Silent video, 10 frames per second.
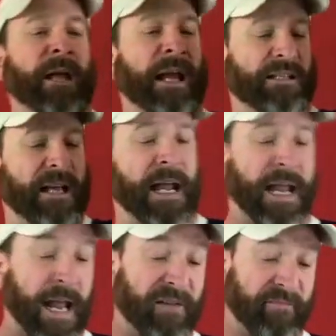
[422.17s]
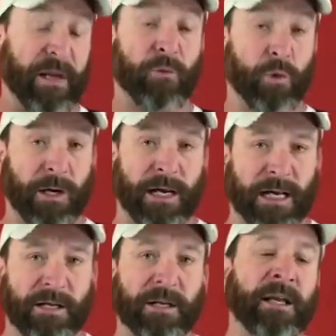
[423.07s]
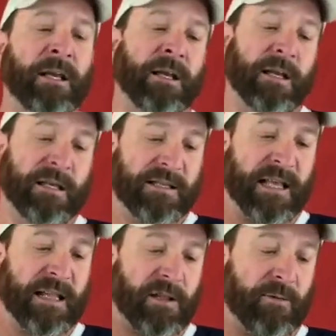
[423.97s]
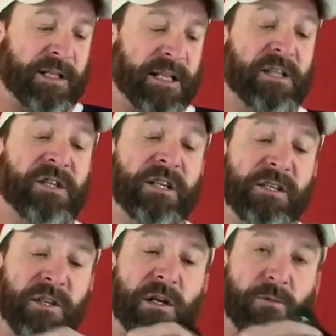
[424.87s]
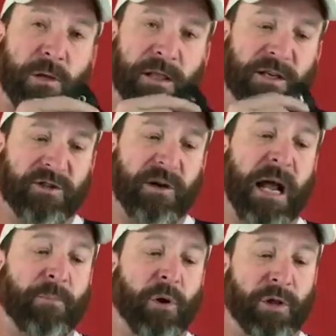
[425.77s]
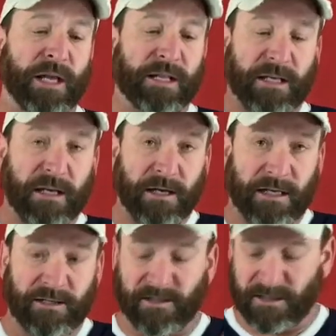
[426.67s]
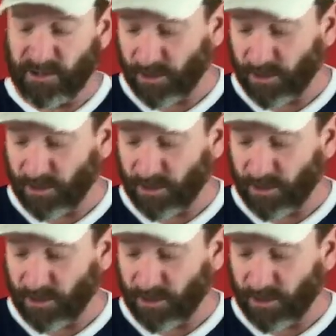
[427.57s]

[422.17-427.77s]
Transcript: as I have been wearing it, is that the retention is good with this strap holding the gun into this